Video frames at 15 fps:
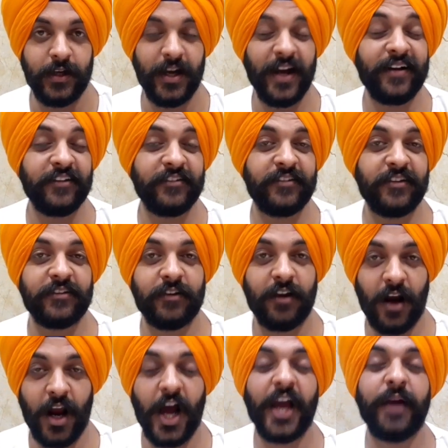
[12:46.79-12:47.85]
It is
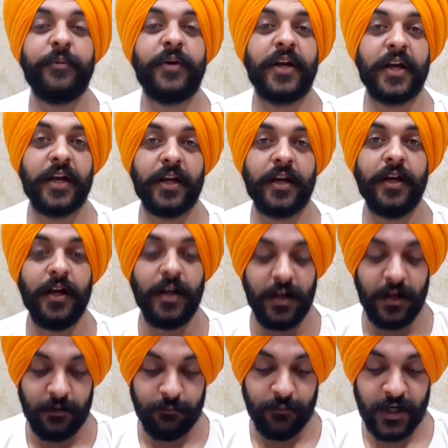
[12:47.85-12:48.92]
described in
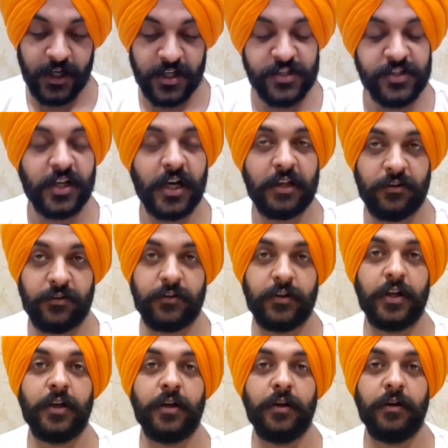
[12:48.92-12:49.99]
British
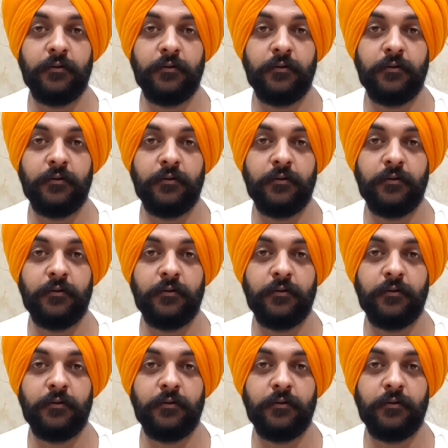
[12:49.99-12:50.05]
Council